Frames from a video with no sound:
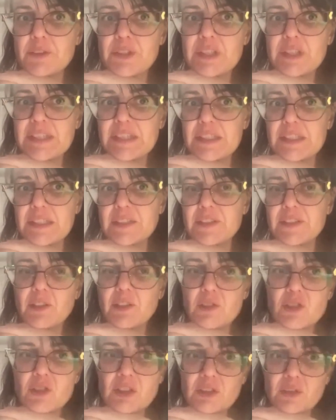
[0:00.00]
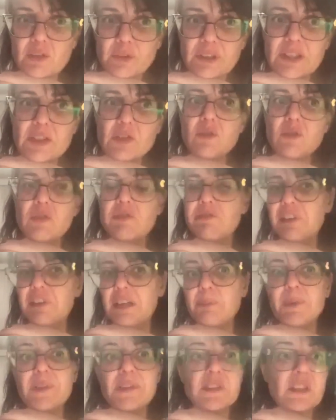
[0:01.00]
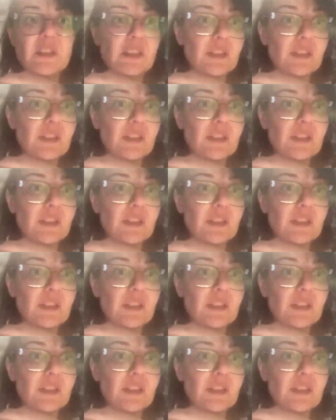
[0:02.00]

taking under consideration developments.